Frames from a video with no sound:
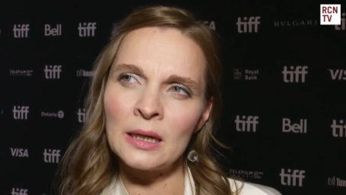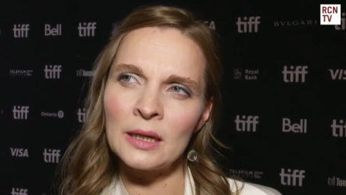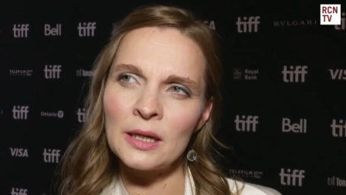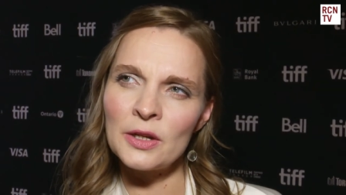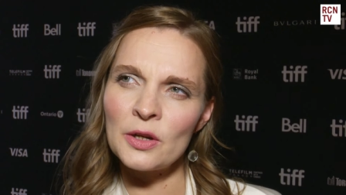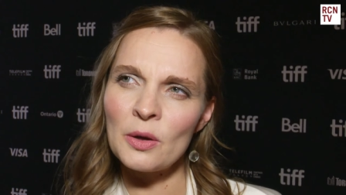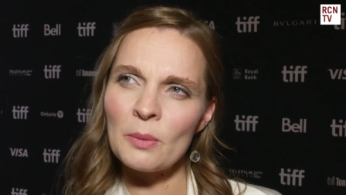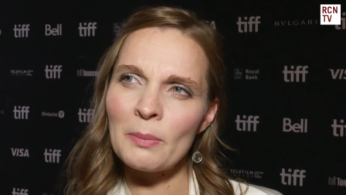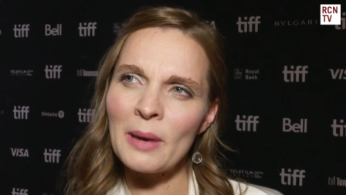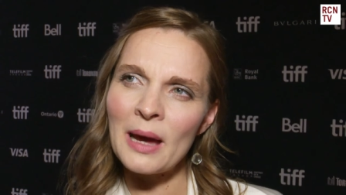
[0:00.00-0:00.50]
you
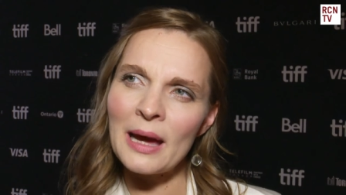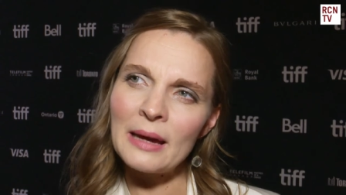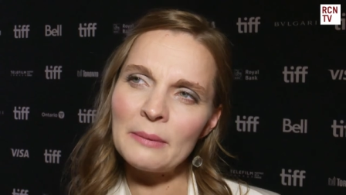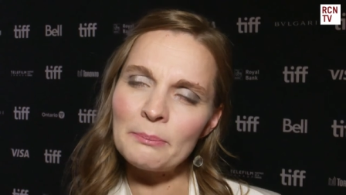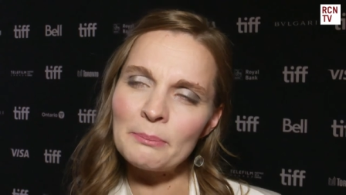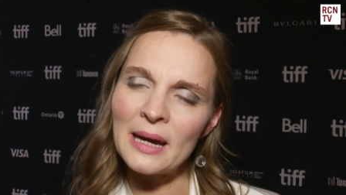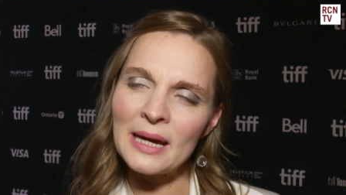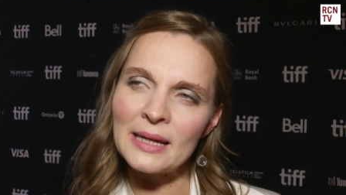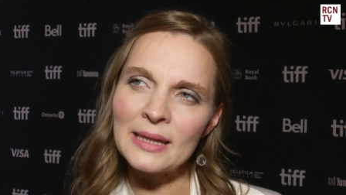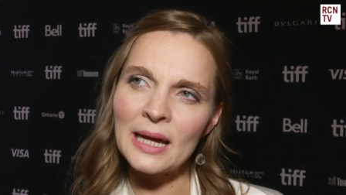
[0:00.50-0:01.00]
know my,
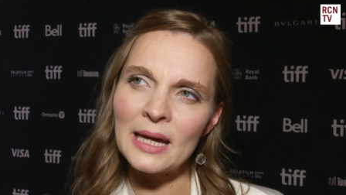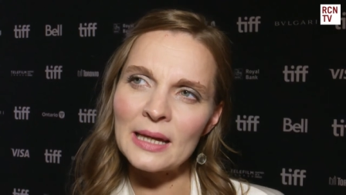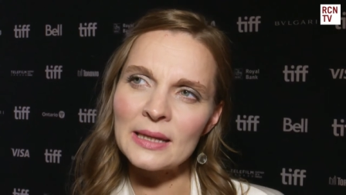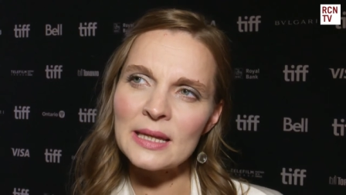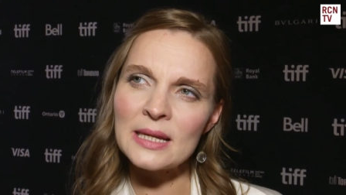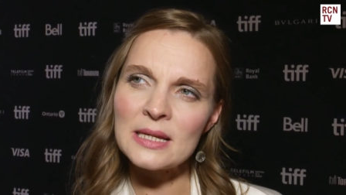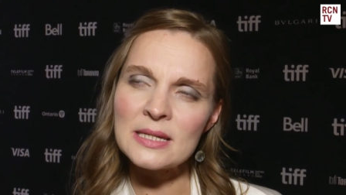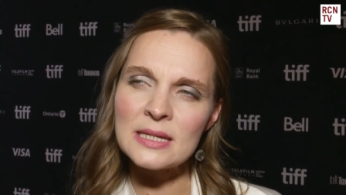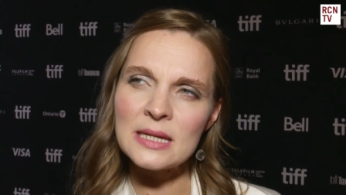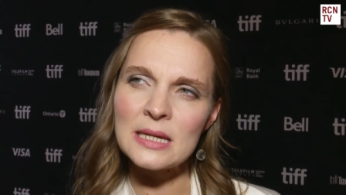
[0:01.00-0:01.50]
my
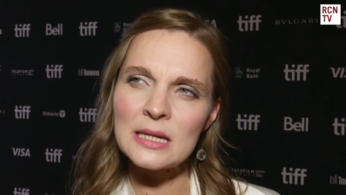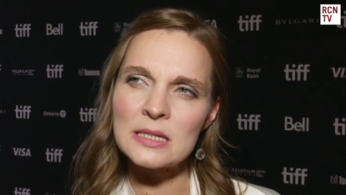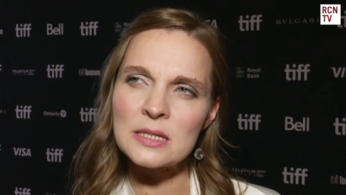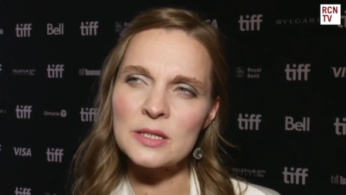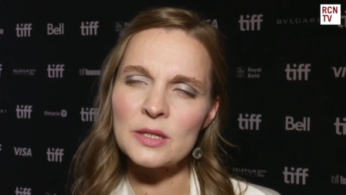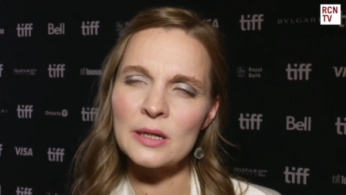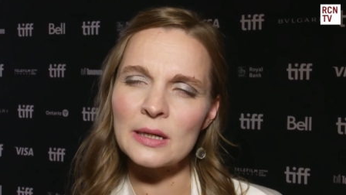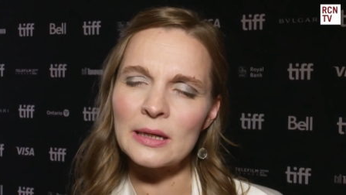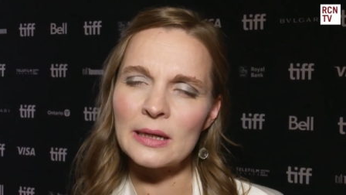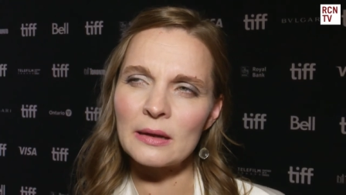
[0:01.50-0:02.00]
tendency is
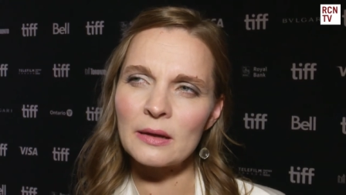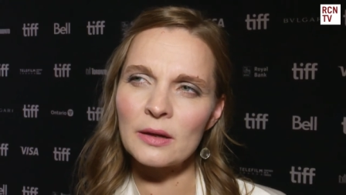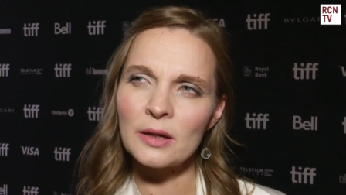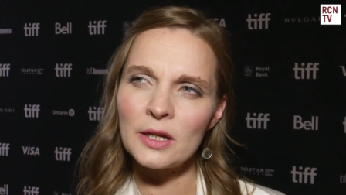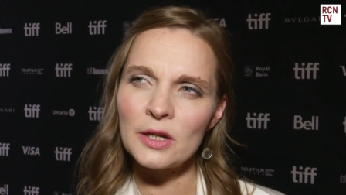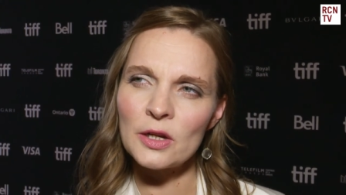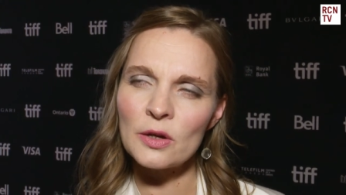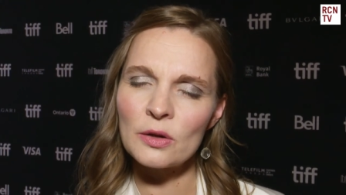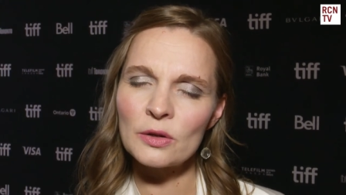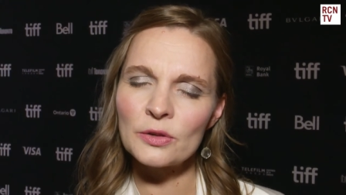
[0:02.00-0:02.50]
to
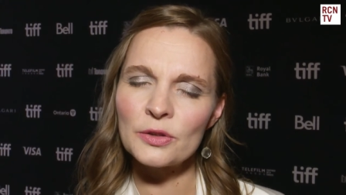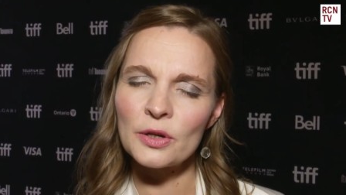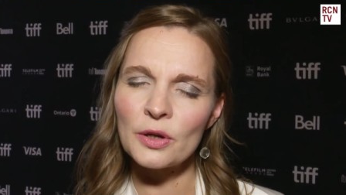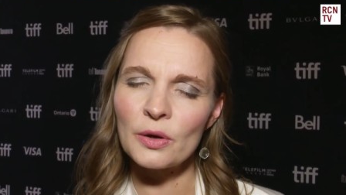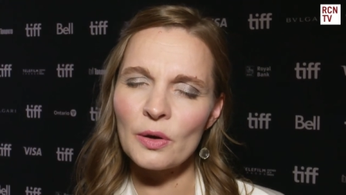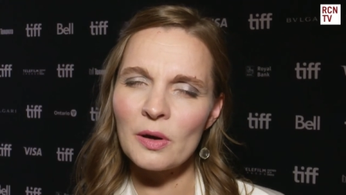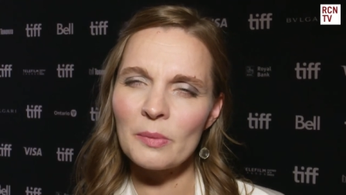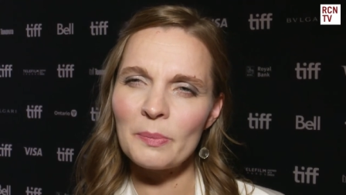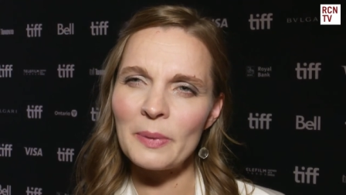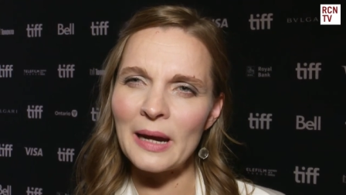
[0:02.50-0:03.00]
you know to
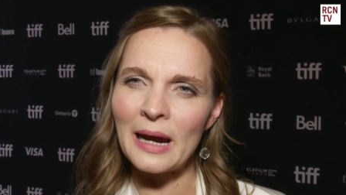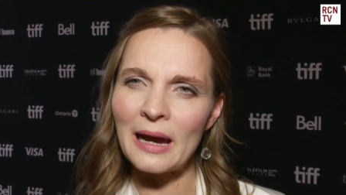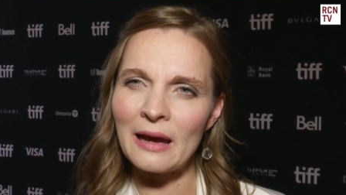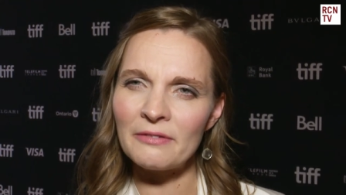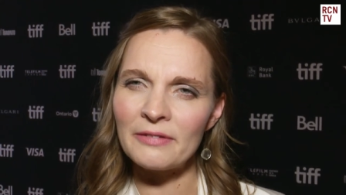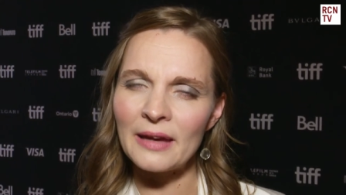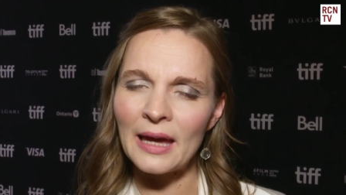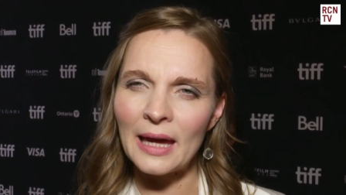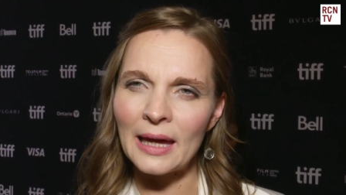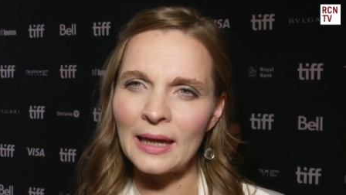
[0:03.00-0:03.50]
go a bit
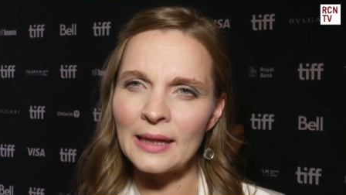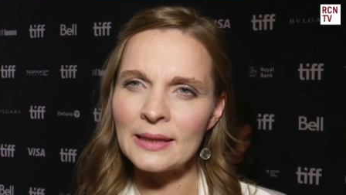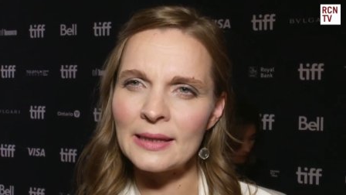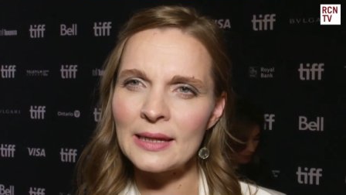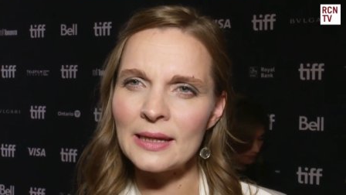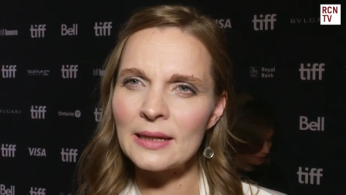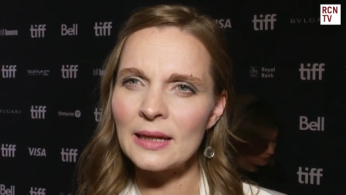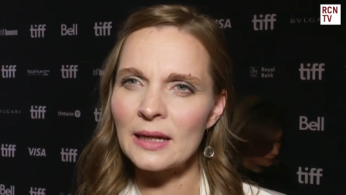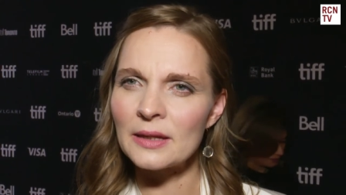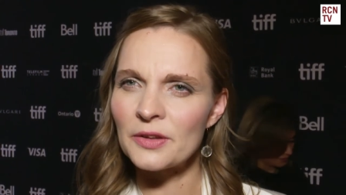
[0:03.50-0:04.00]
heavy
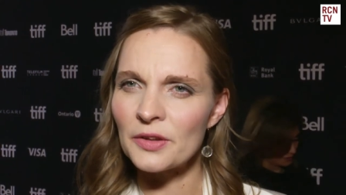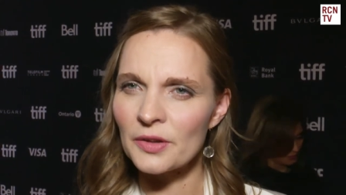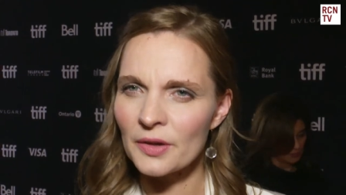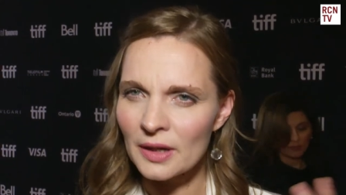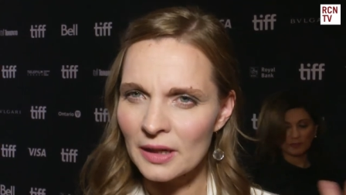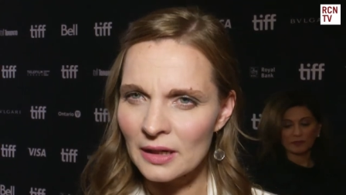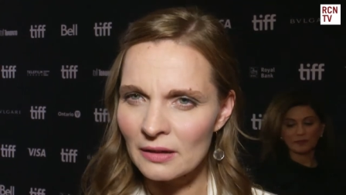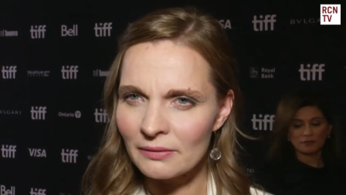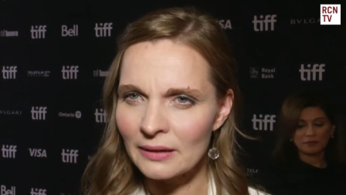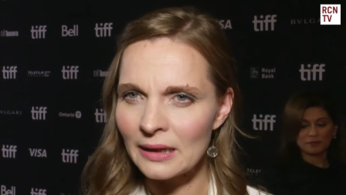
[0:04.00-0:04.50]
handed and to
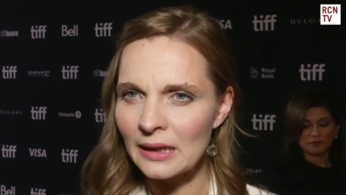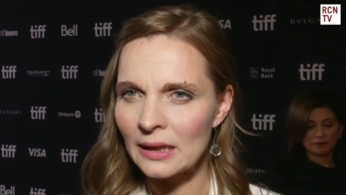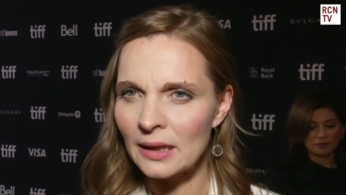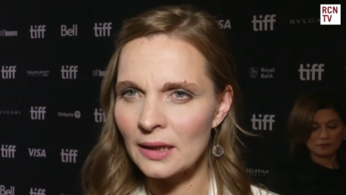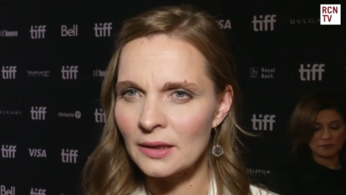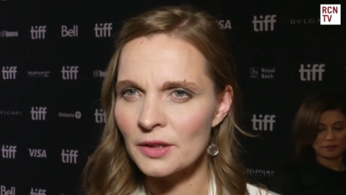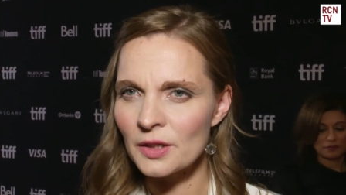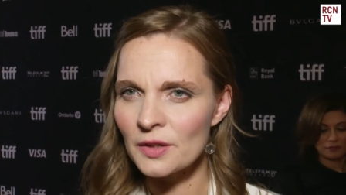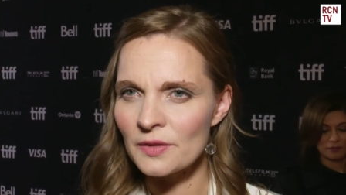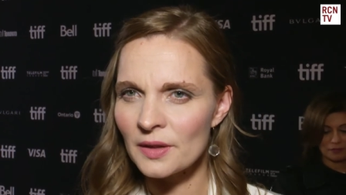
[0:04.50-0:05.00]
kind of lean
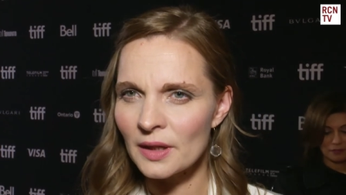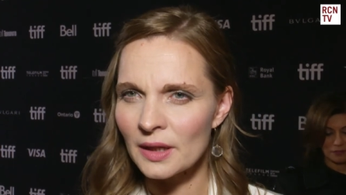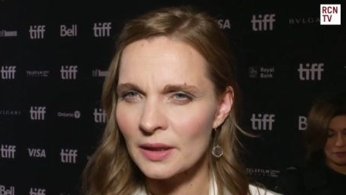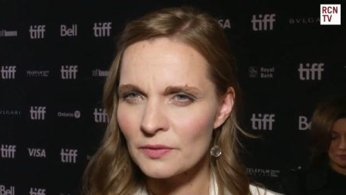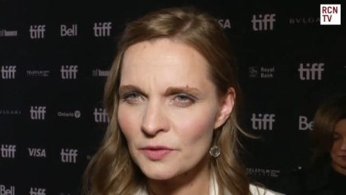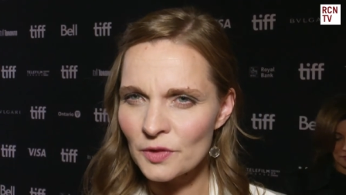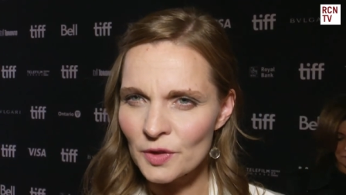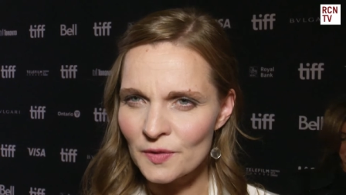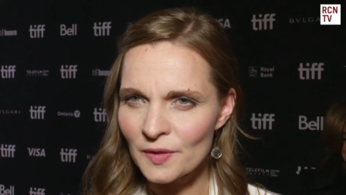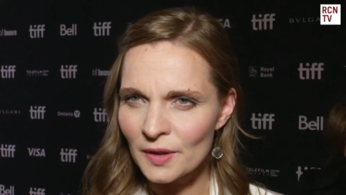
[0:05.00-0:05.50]
into the
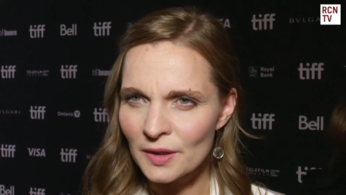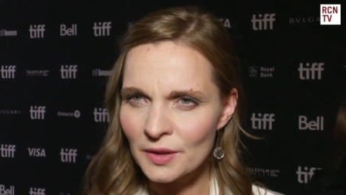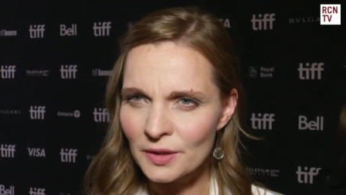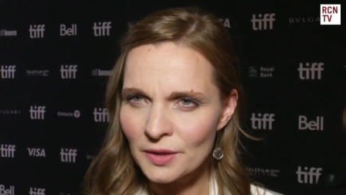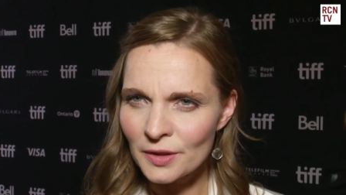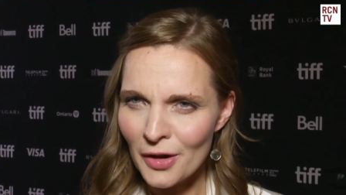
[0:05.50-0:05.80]
to the